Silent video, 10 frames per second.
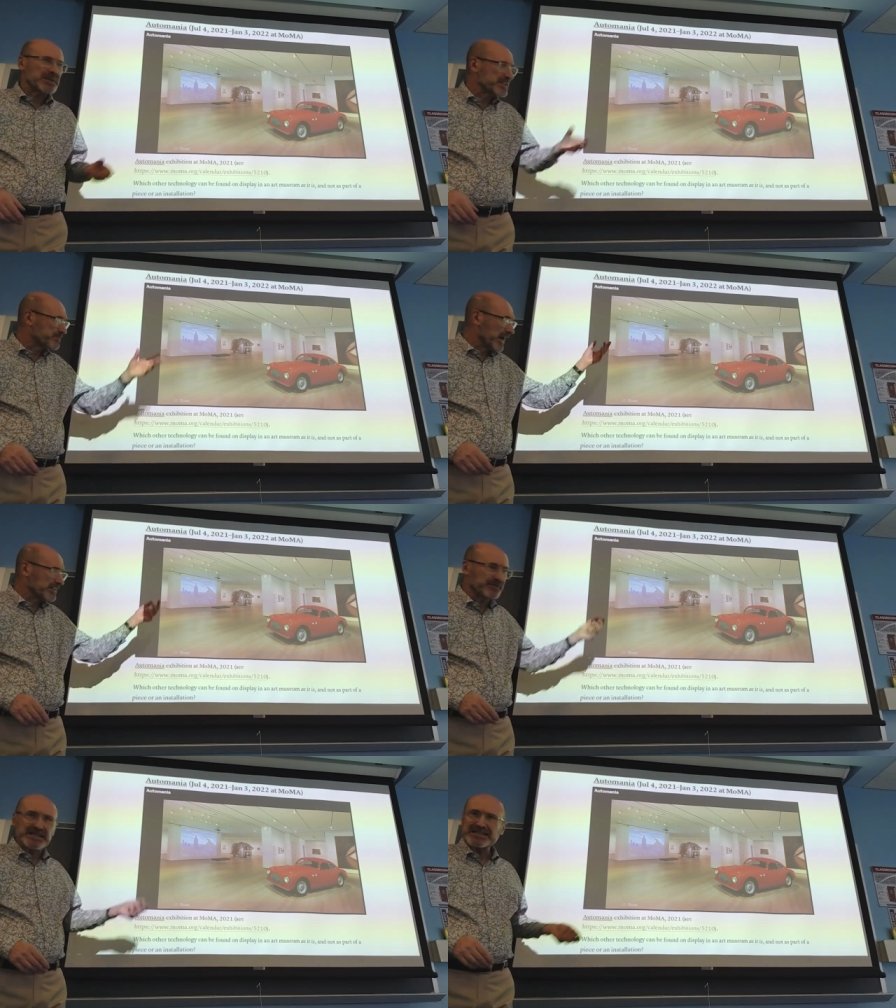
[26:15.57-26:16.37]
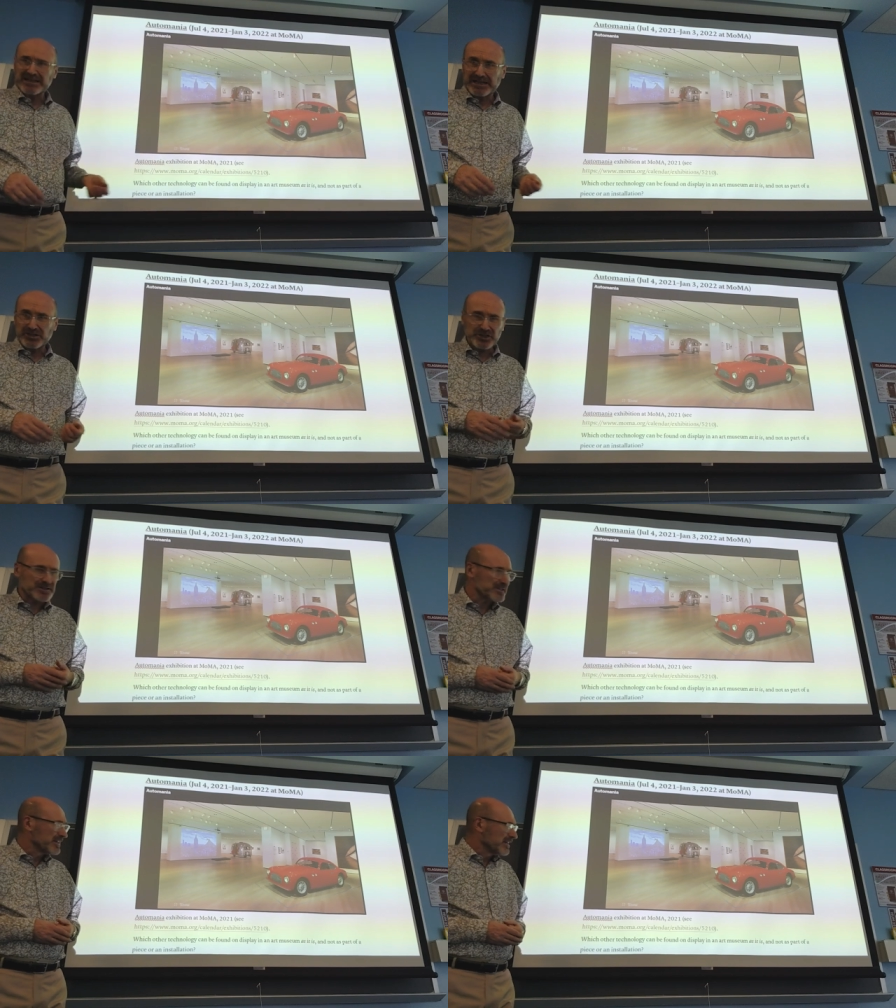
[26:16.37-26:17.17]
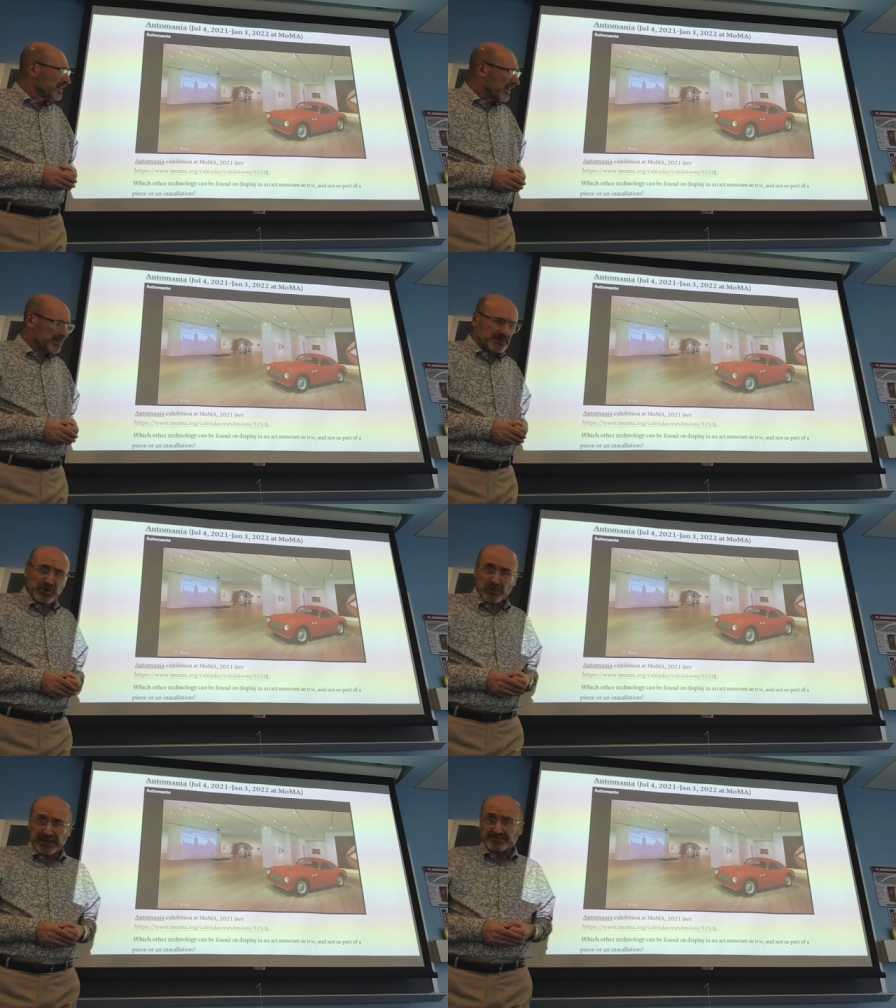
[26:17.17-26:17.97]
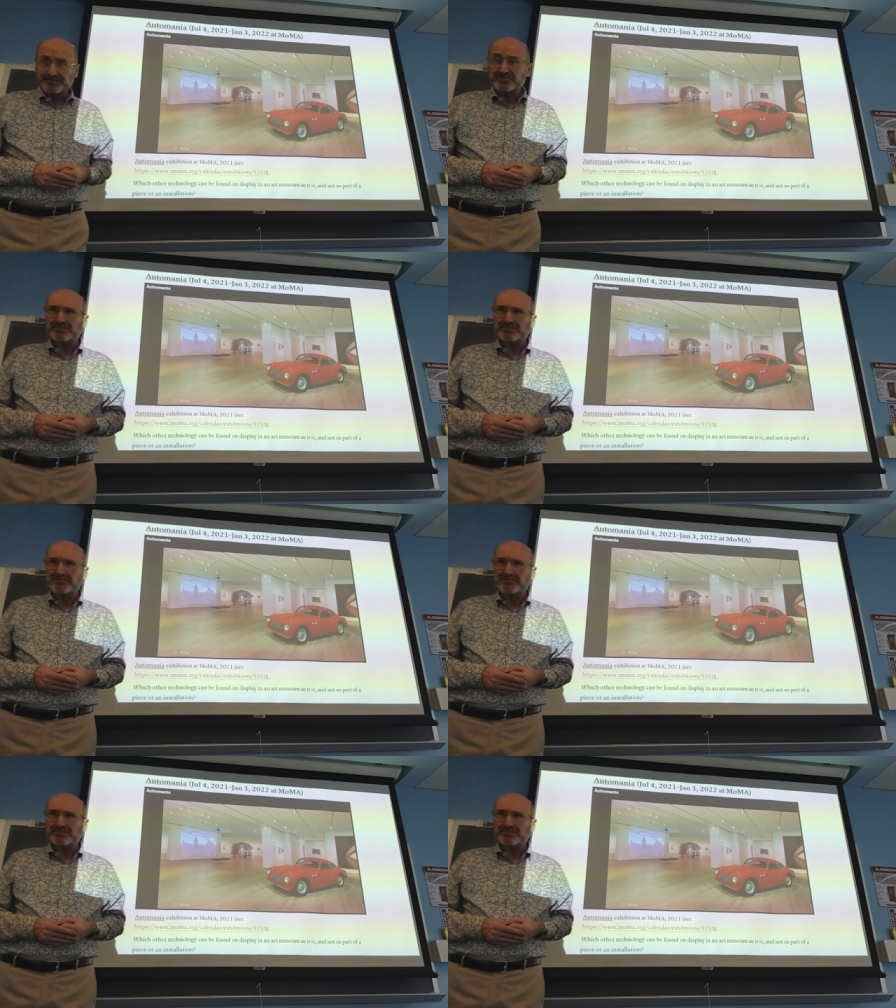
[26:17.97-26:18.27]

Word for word: as part of installations at the MoMA.